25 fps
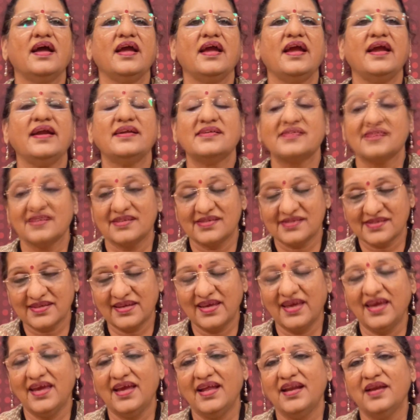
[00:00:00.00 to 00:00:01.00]
its
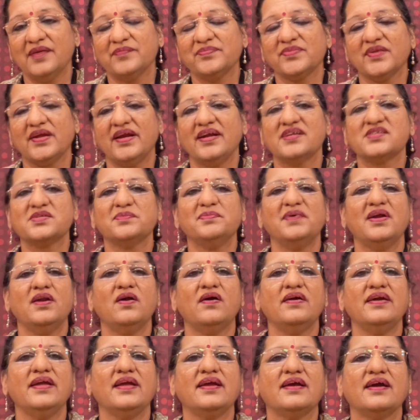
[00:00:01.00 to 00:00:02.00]
scale, its
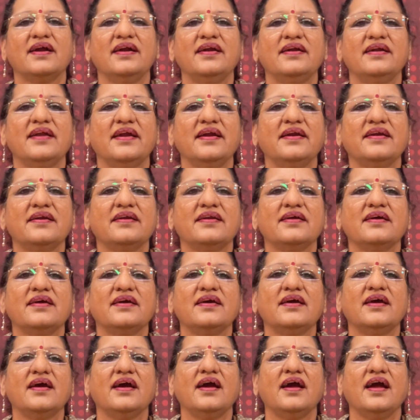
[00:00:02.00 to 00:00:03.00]
melodic content,
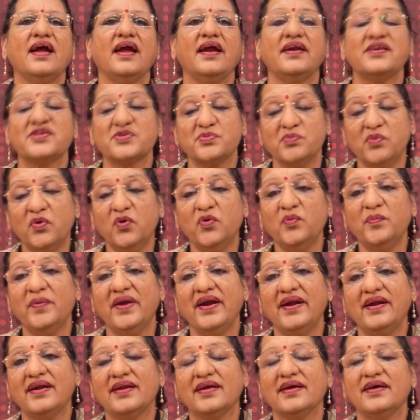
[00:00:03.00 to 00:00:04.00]
its
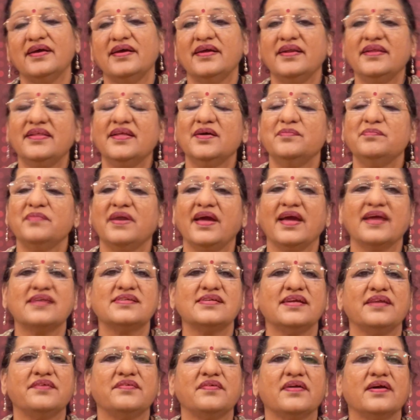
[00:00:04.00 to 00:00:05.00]
movement, rhythm,
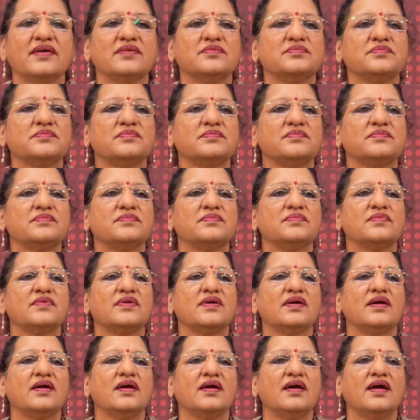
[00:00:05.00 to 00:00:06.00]
etc.
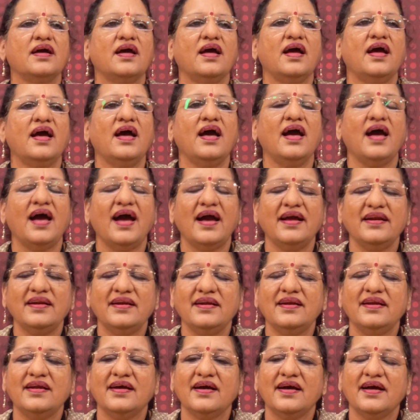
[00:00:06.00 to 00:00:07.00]

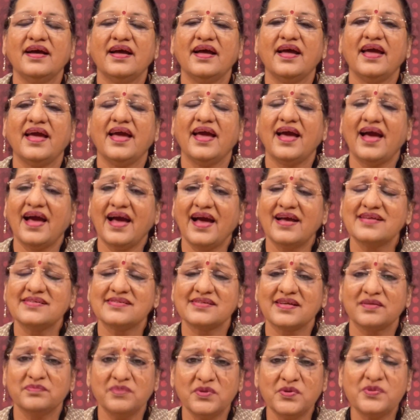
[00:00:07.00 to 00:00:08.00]
And uh,
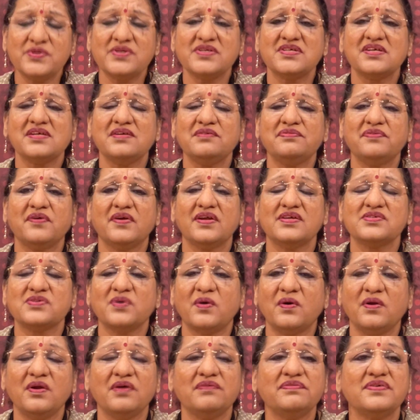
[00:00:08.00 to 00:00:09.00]
as a musician, for us,
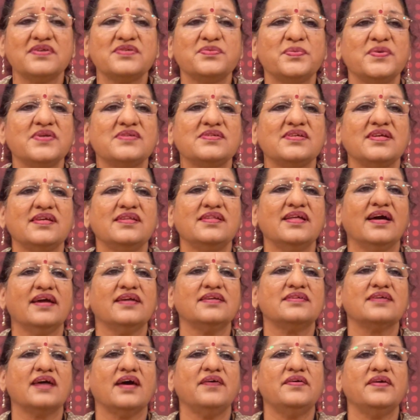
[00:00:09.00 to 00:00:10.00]
all of us, we see
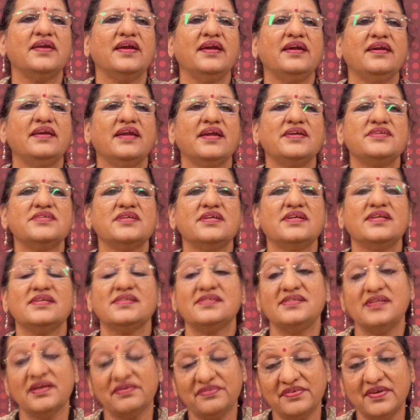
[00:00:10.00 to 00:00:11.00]
that our intention
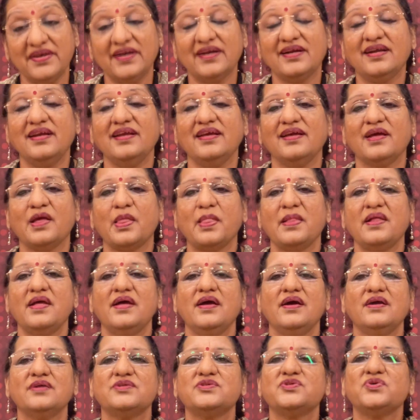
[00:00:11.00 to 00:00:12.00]
is definitely
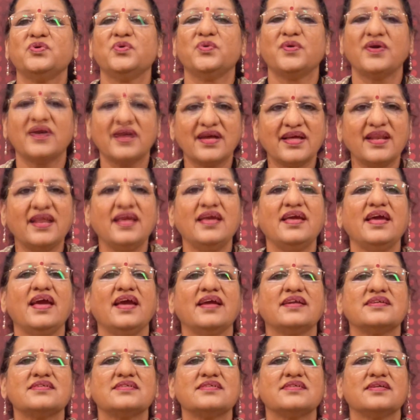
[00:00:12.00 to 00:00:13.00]
to
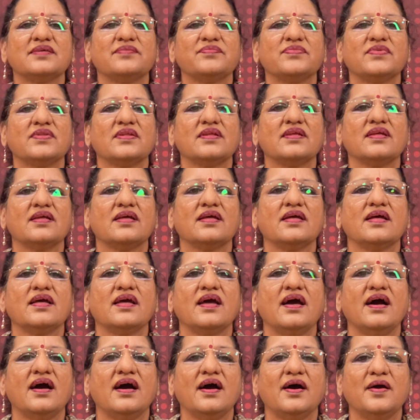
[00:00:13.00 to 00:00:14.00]
create
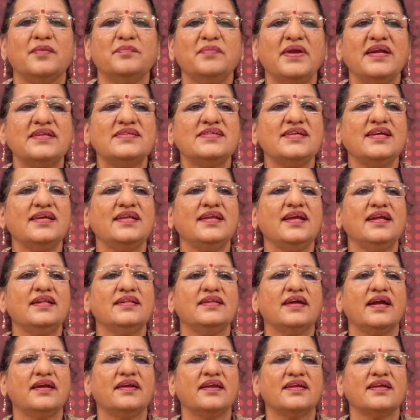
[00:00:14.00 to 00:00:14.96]
material that